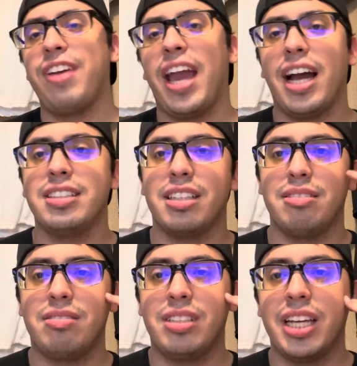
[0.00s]
fans
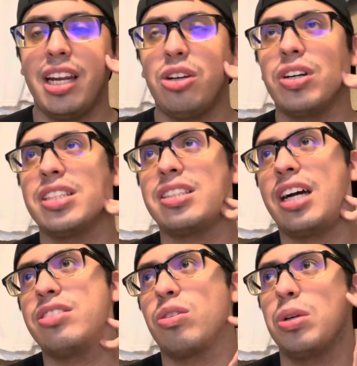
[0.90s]
and getting
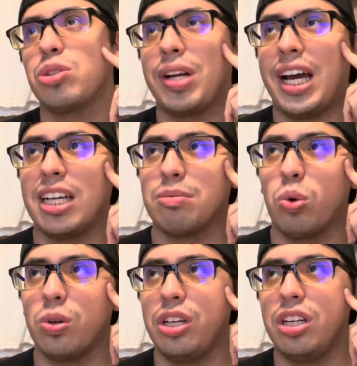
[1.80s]
criticized for which one has
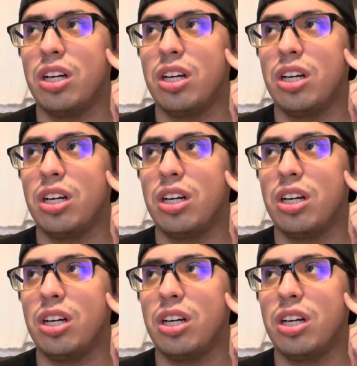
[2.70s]
more,